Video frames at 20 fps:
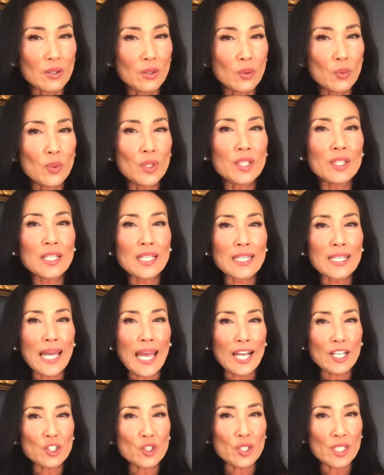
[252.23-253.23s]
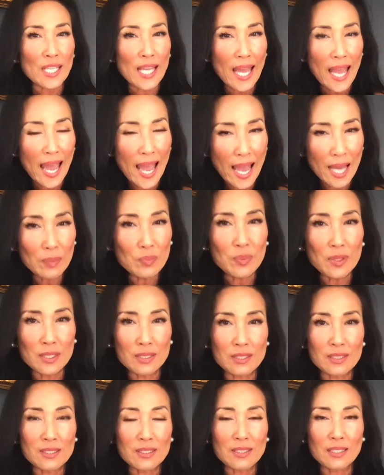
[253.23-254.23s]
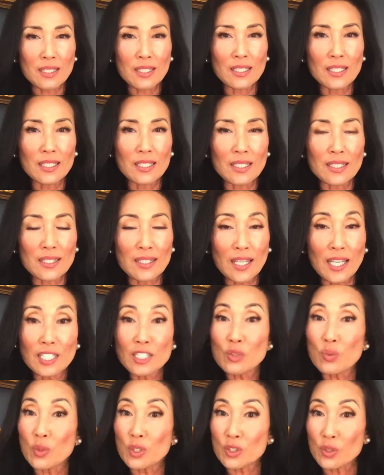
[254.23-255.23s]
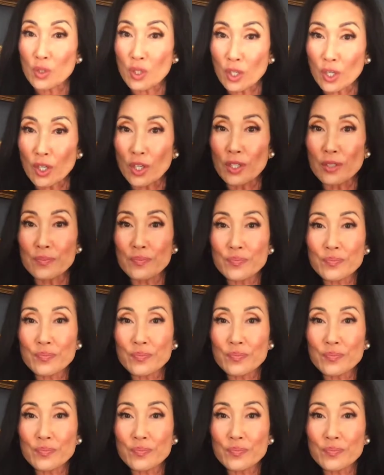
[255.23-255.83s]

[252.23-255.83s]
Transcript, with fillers: when it actually happens, that's when you learn.